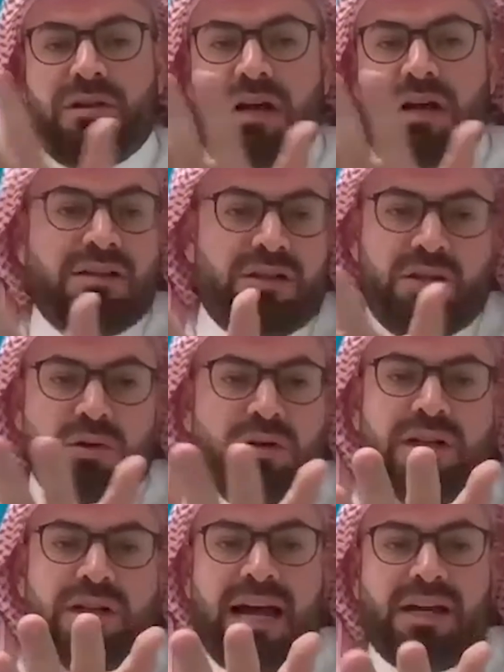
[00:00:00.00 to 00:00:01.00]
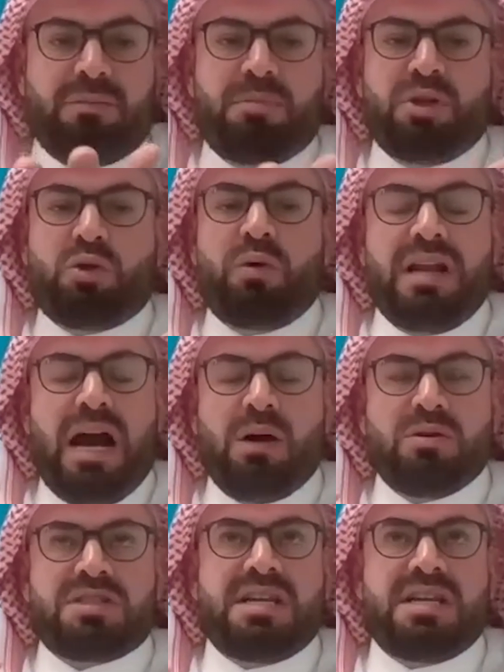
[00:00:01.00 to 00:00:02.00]
And you could like between, I
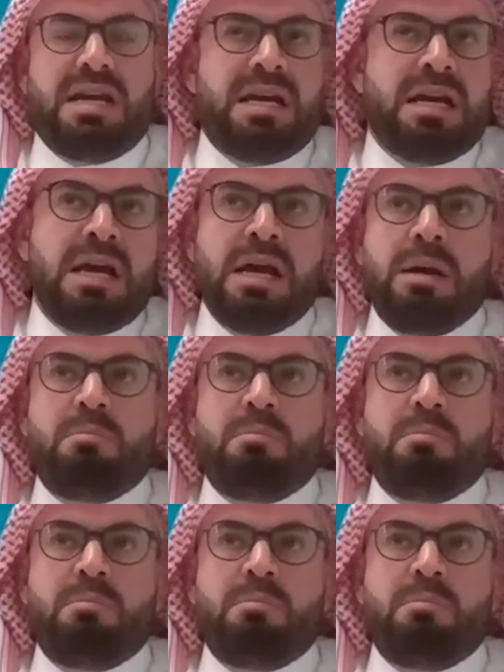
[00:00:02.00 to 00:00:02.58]
would say,